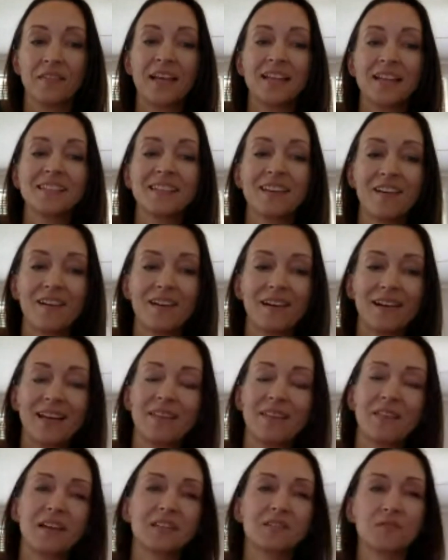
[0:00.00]
Thanks,
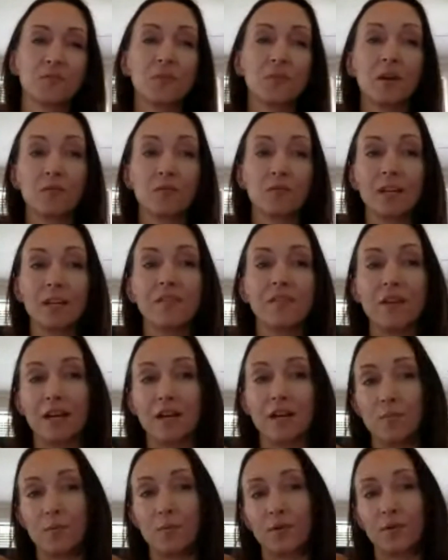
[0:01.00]
Kylie. Thanks for all that really
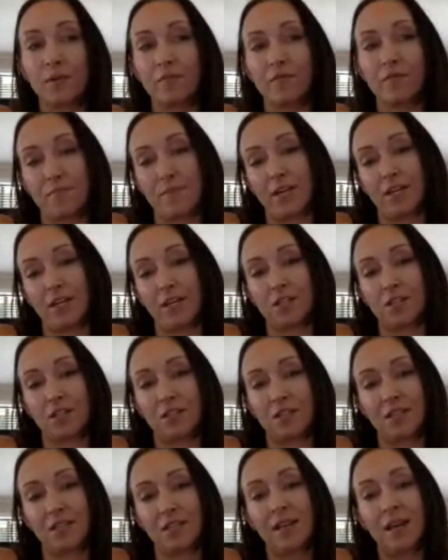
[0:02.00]
valuable
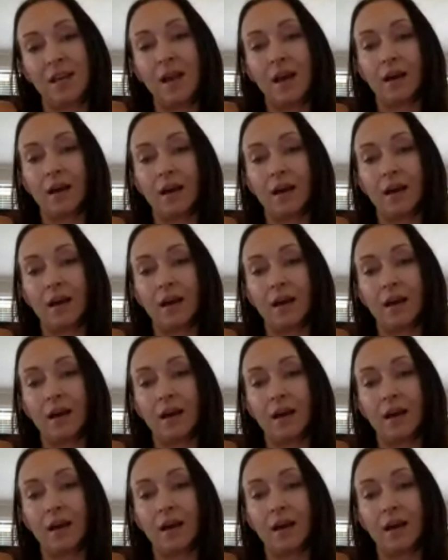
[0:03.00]
information.